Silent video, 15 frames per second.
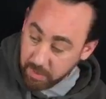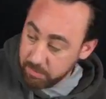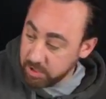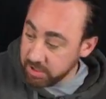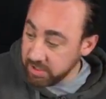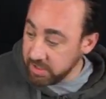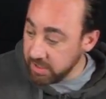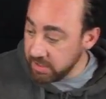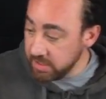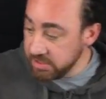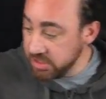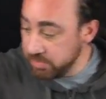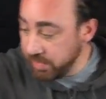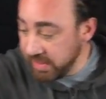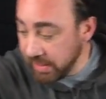I'm going to
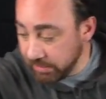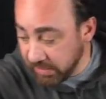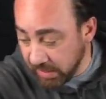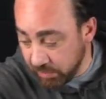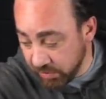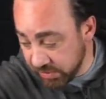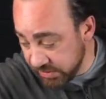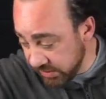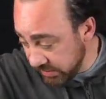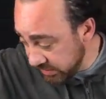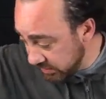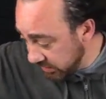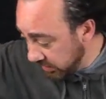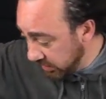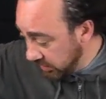speed up that
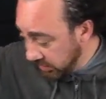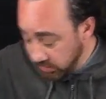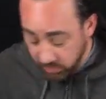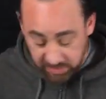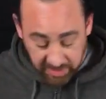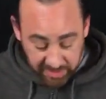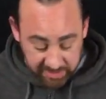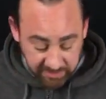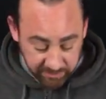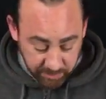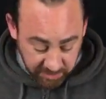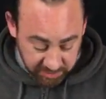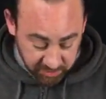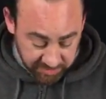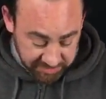process with the aid of
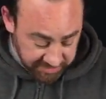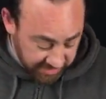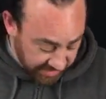my trusty